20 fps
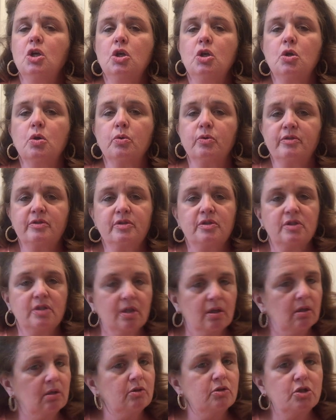you're
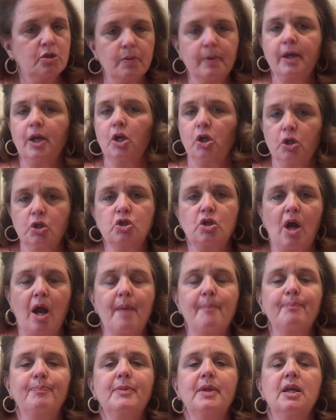still doing a good job.